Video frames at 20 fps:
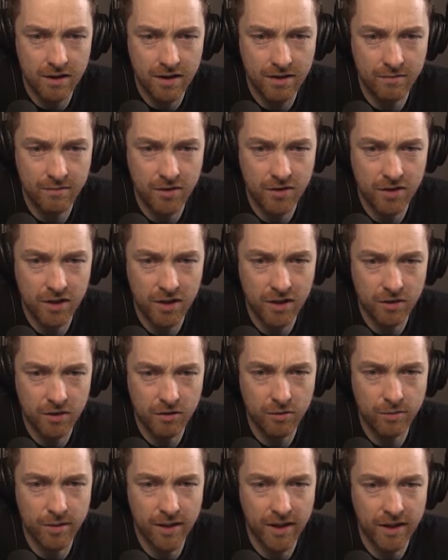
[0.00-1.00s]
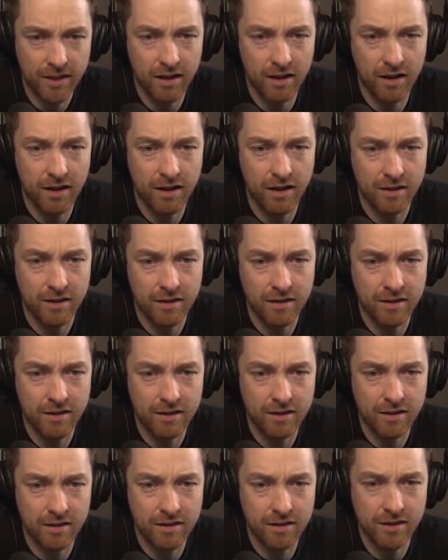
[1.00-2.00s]
just not sure about that car.
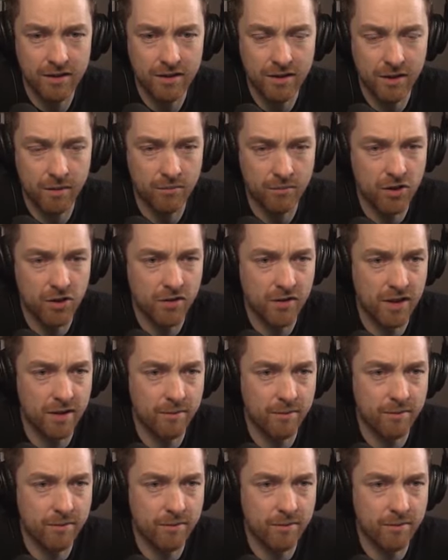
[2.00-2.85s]
Something just seems